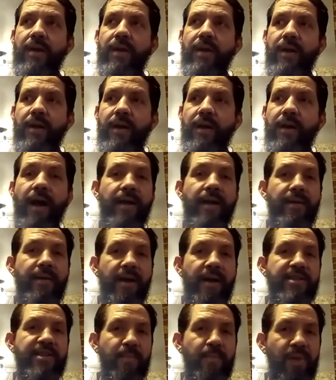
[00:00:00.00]

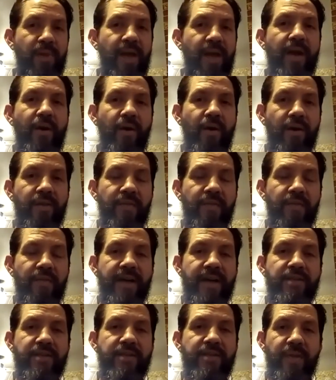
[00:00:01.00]
I supply all the
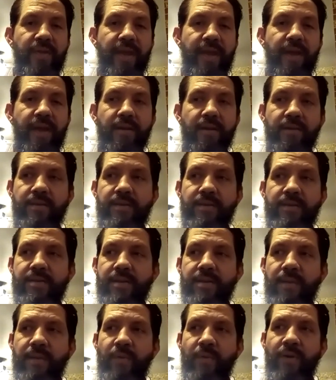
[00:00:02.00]
vines for that
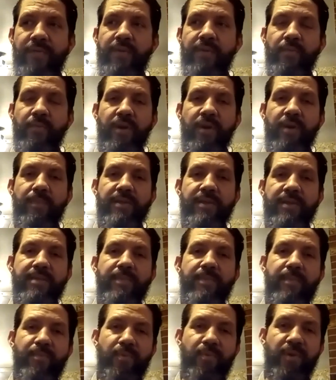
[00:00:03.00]
because I'm often worried about
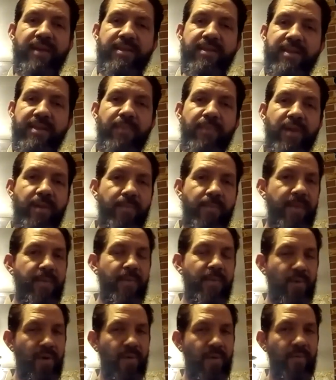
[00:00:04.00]
somebody brings something,
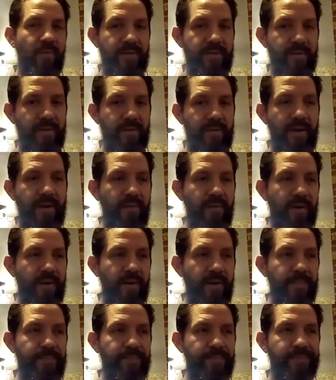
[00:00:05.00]
maybe they brought, you
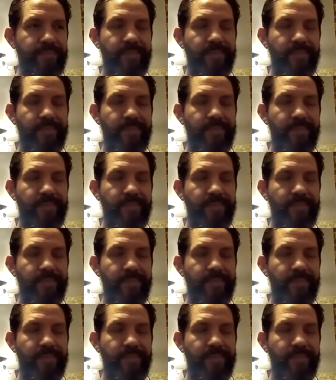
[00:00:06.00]
know,